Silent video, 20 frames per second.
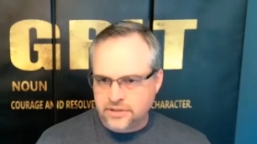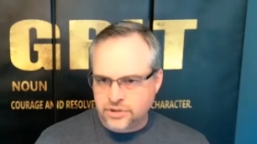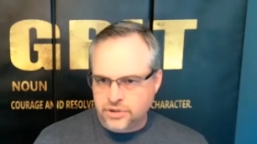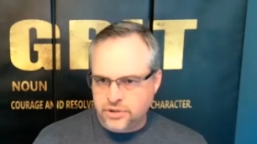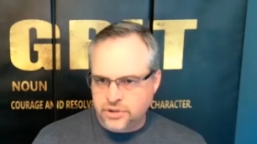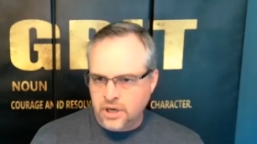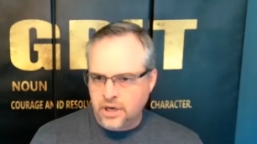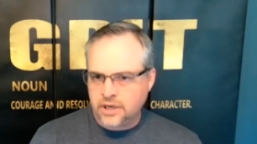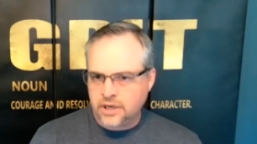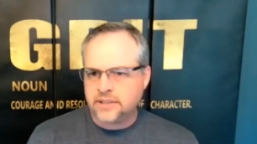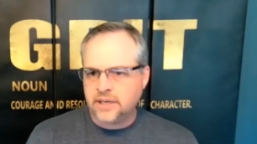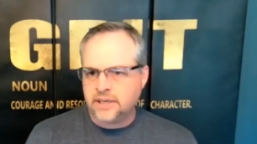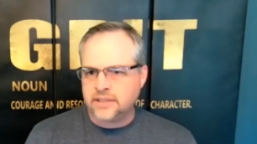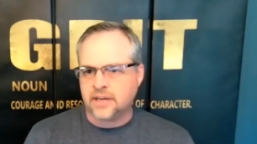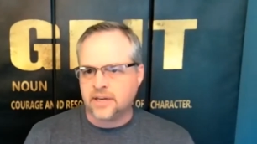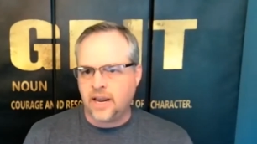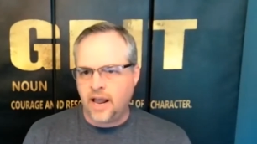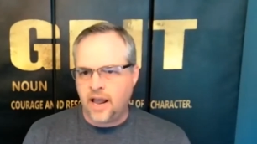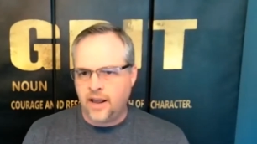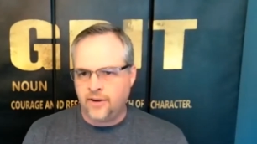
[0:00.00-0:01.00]
just
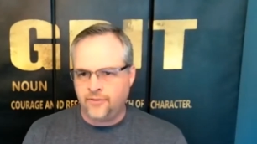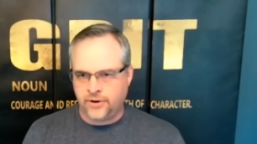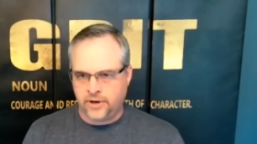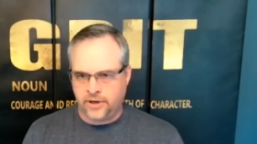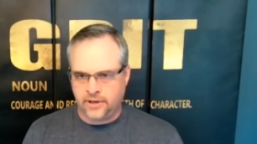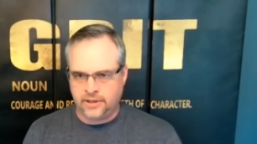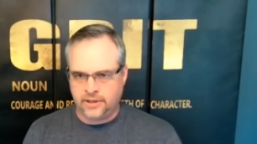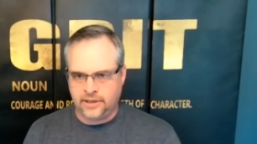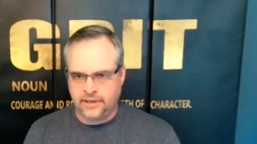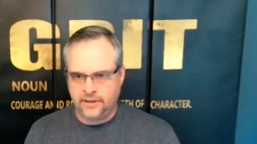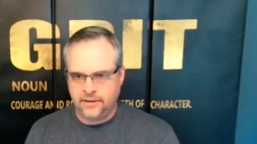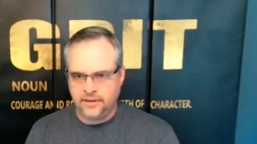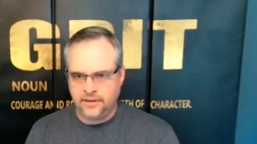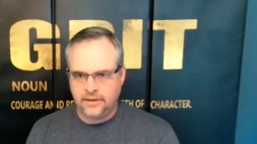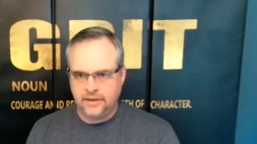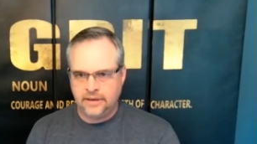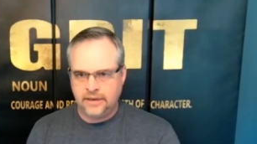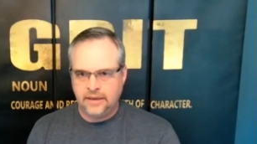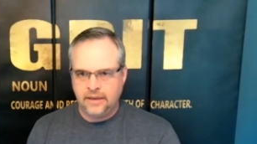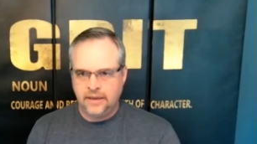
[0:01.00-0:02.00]
as confidently.
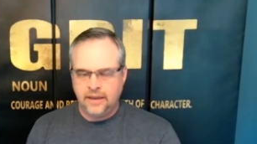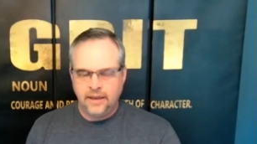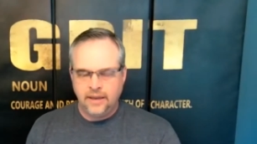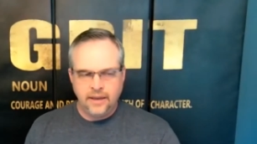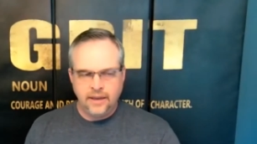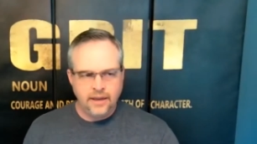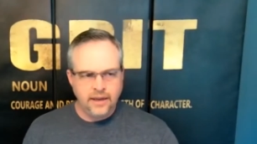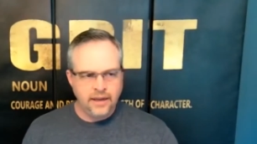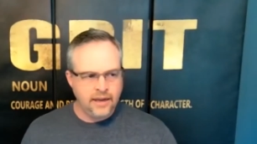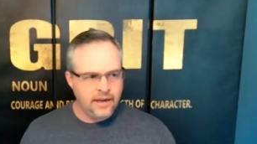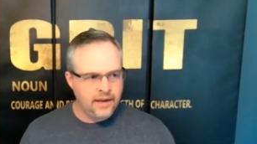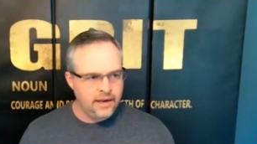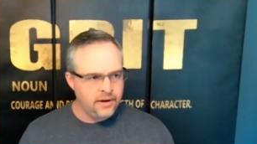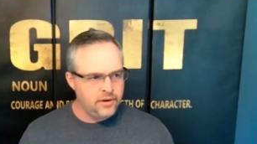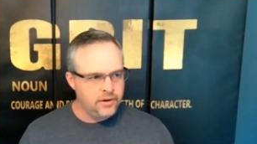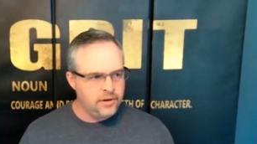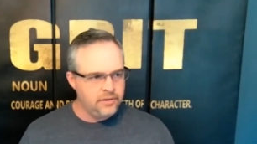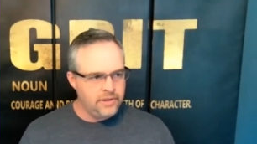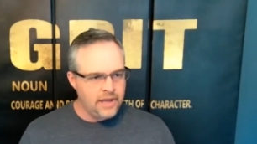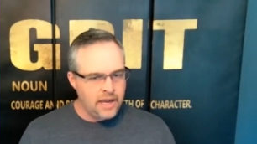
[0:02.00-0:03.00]

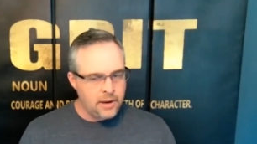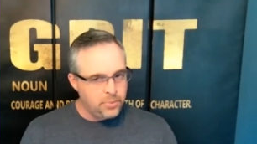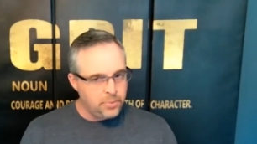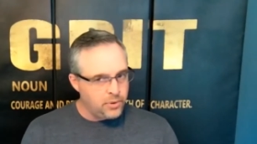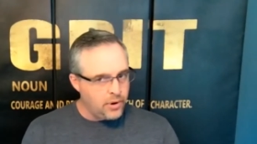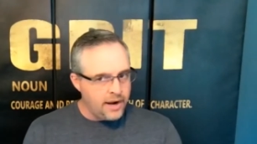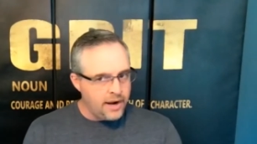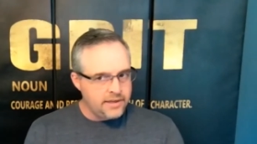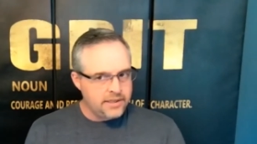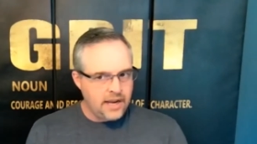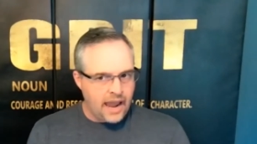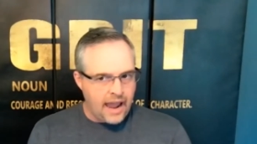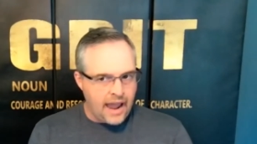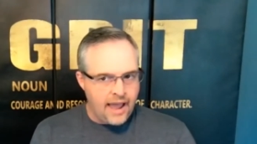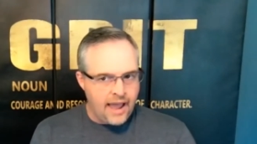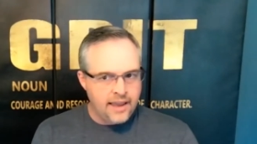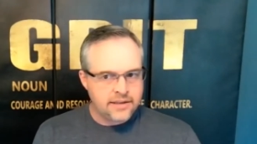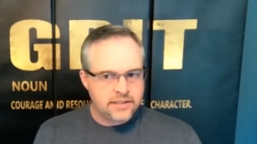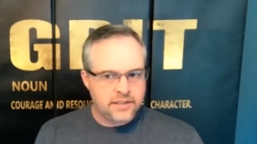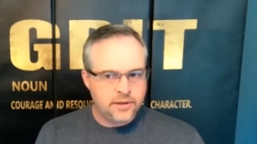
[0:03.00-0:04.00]
And that price
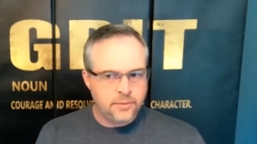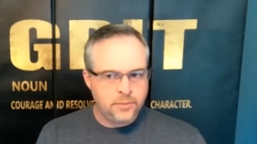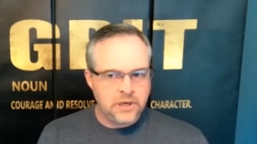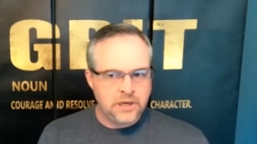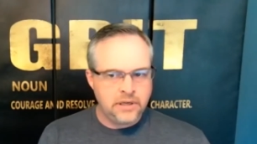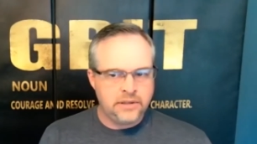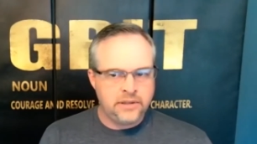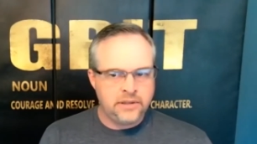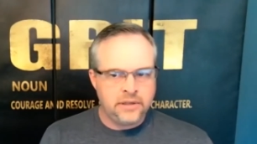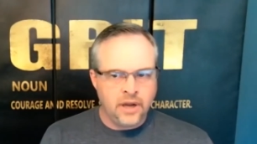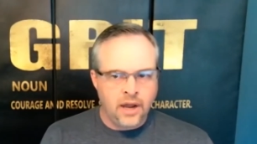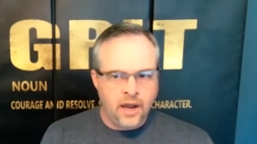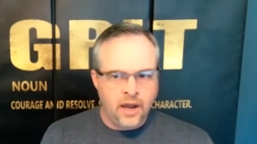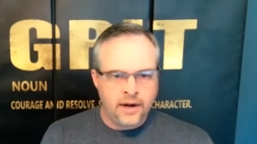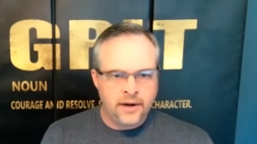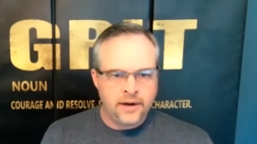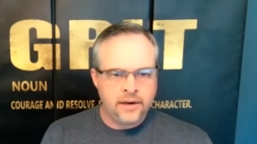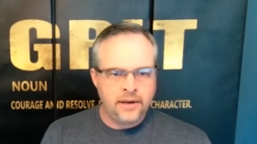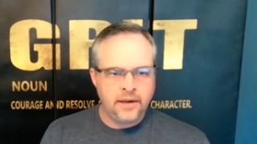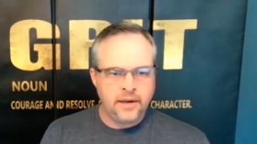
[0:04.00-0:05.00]
has to be
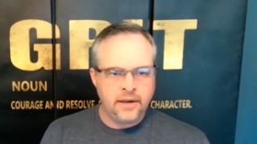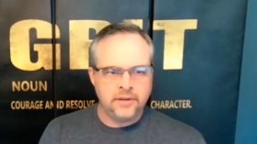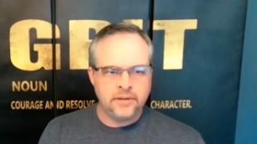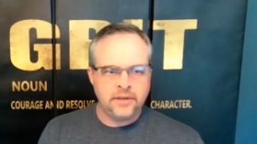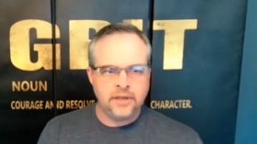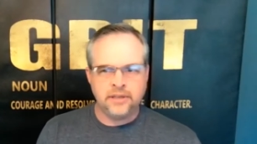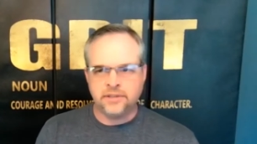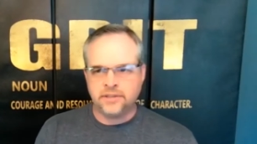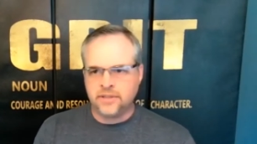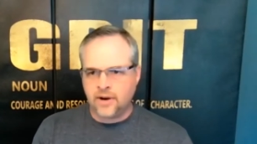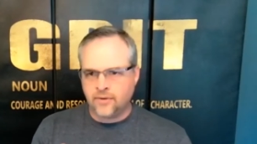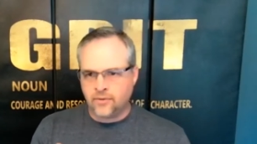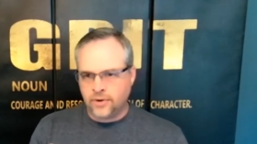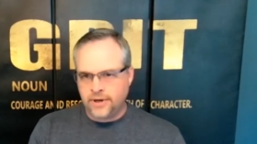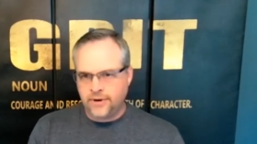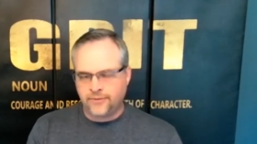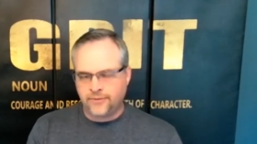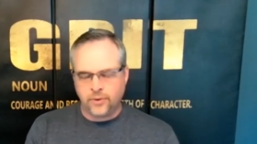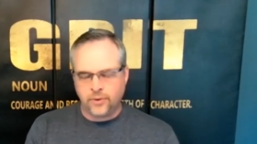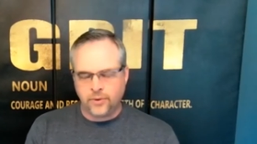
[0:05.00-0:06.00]
done in several
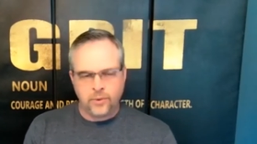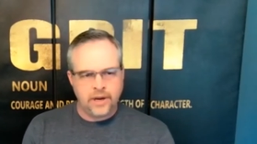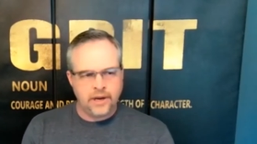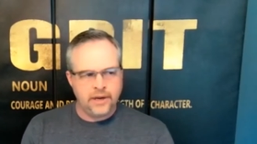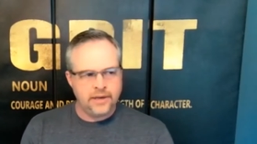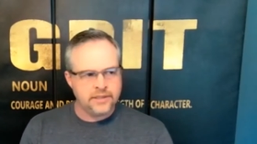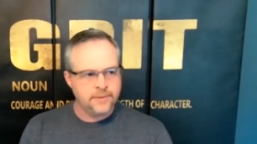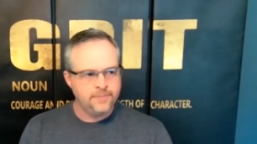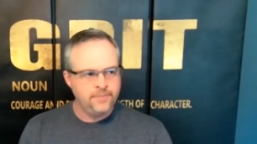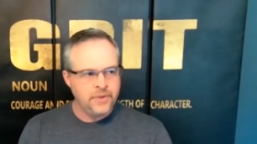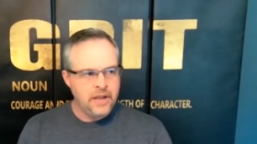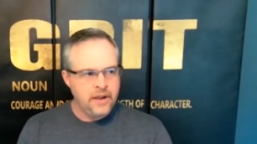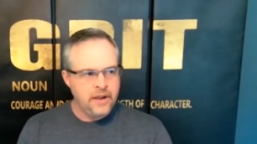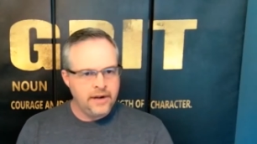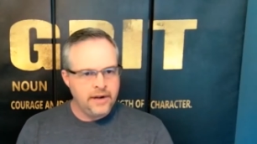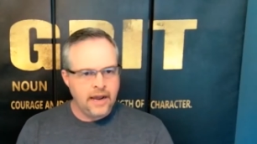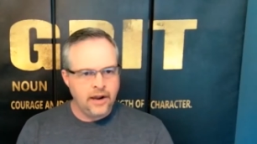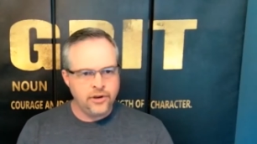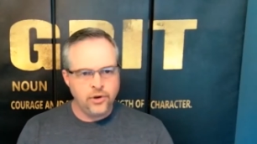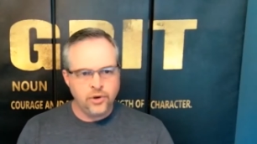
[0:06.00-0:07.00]
different ways.
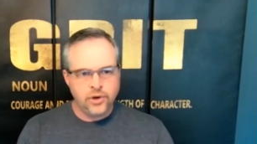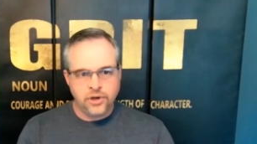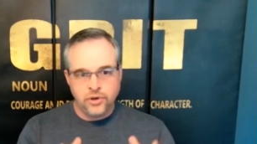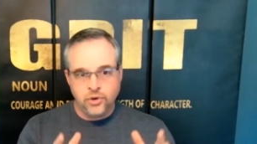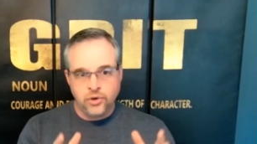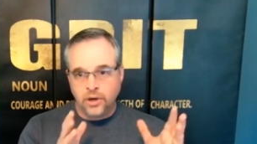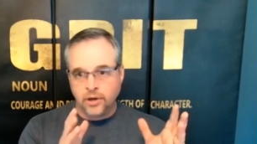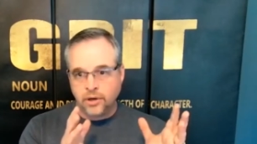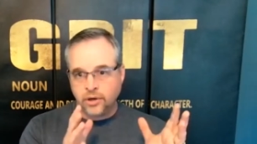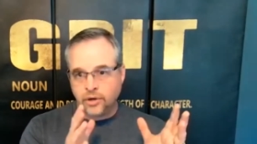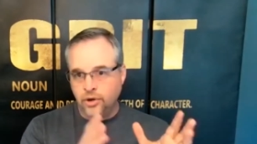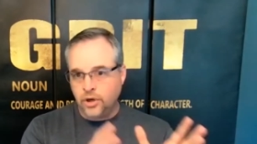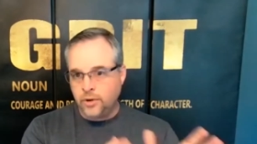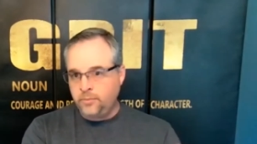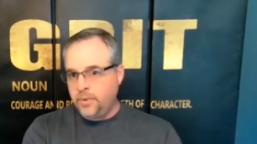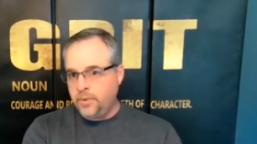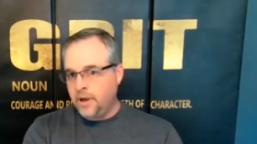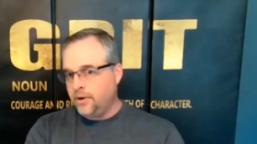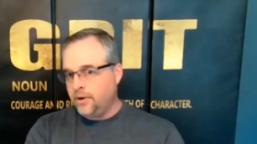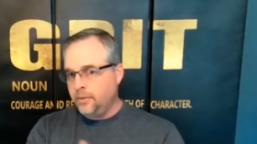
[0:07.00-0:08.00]
Now, you could do a
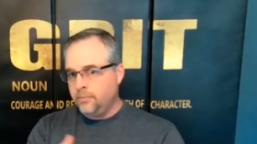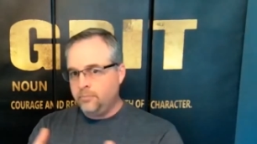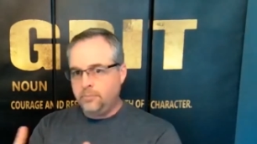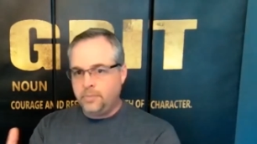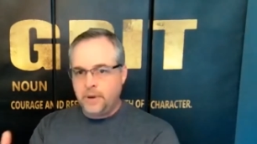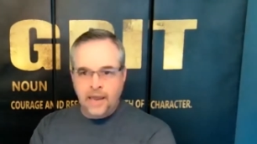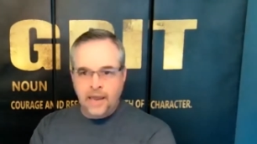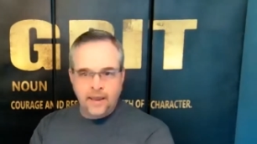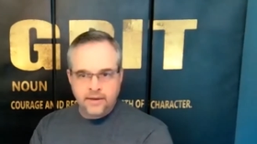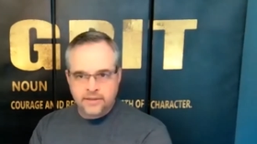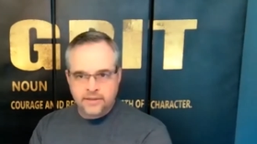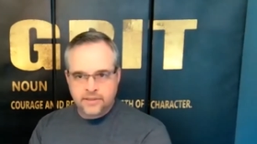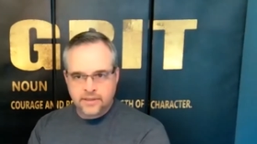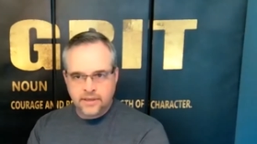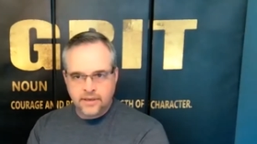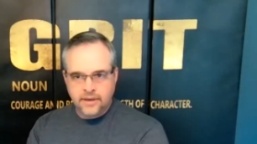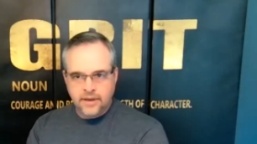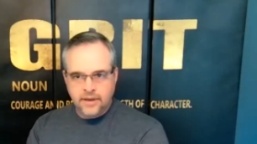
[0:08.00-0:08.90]
good, better, and best,